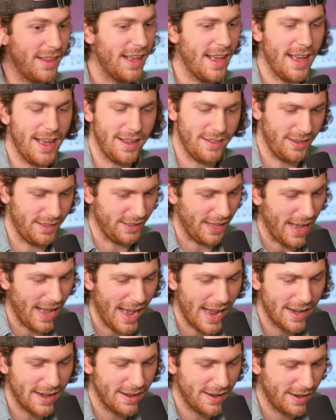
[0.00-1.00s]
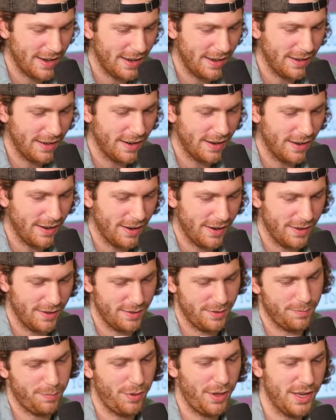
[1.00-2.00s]
the like the editing,
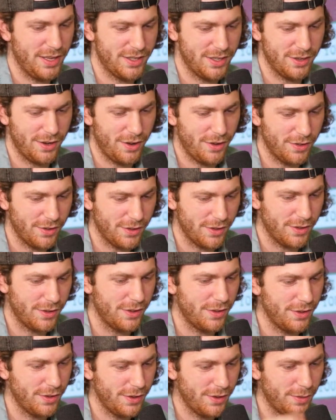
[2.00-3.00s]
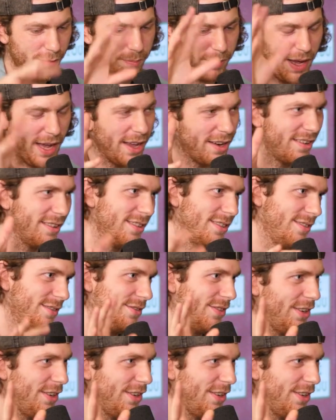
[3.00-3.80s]
uh, placing all the, the little banners and